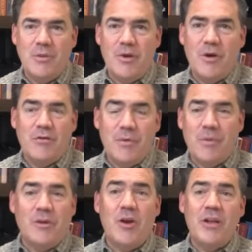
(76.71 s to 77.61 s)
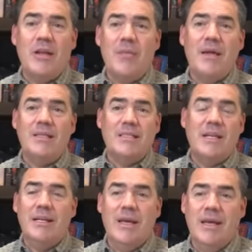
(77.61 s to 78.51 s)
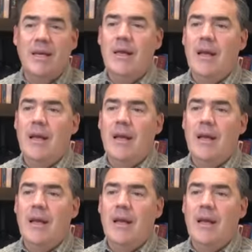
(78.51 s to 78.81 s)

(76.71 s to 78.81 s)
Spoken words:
We heard from them talking about it Sunday,